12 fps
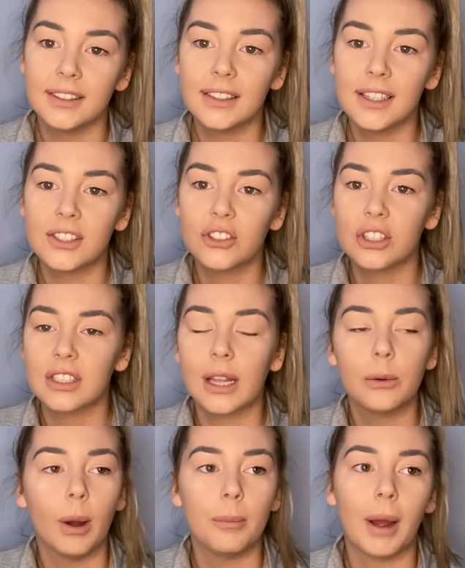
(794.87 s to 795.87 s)
It's just like
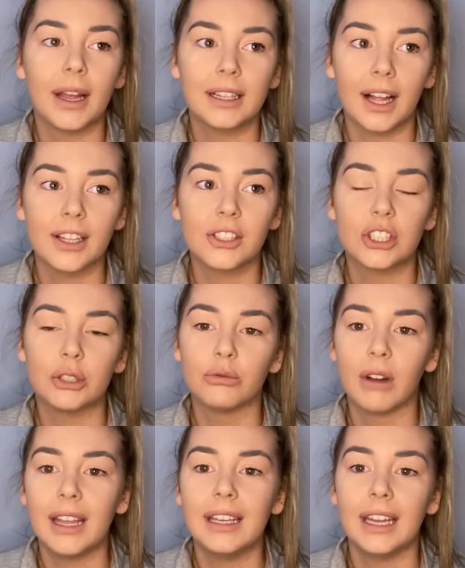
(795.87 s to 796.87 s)
when my clients do
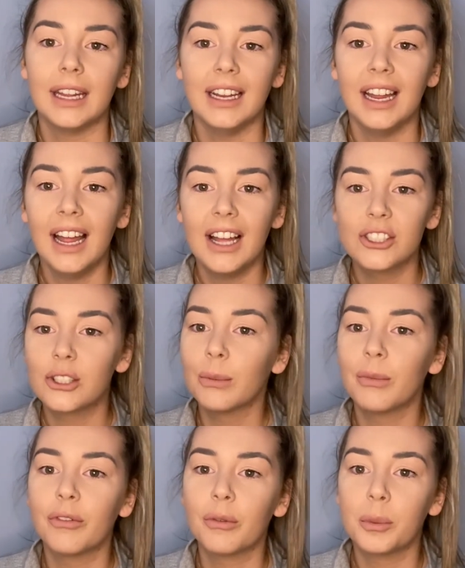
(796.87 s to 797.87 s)
Reiki, some
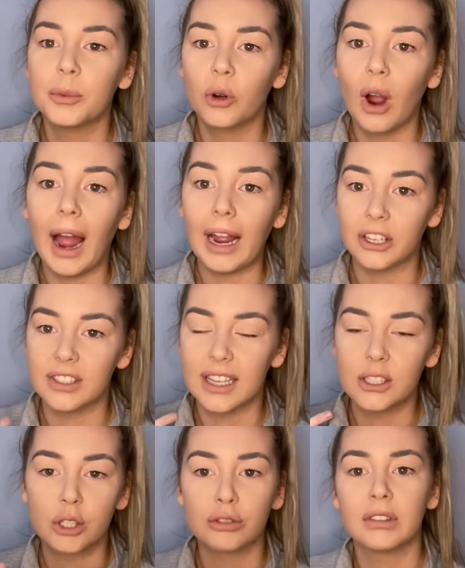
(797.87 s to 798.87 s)
of them cry because they're
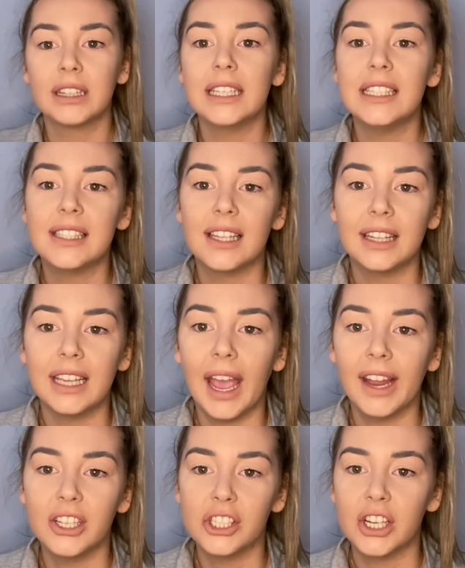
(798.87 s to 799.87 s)
just releasing the
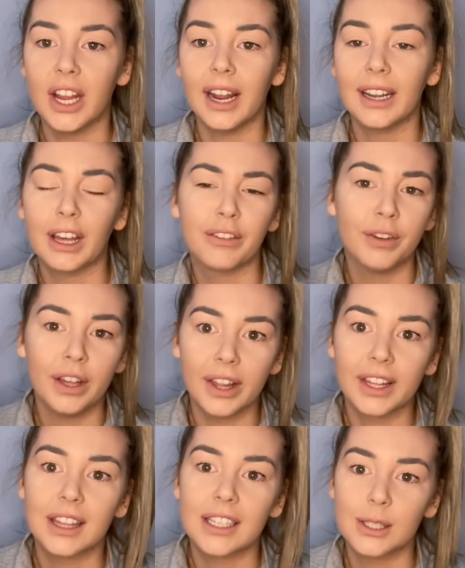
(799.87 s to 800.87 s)
energy, and I feel
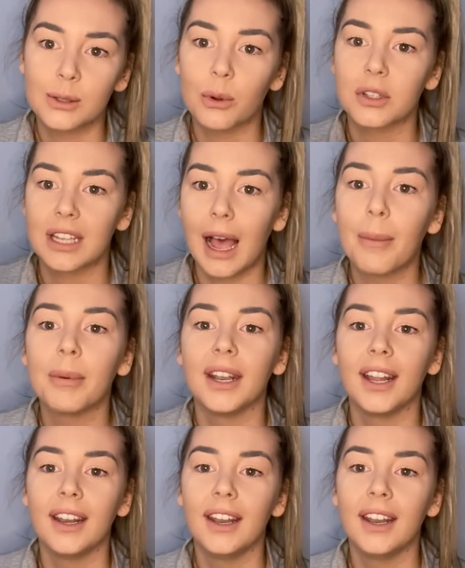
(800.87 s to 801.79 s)
like this is what's happening.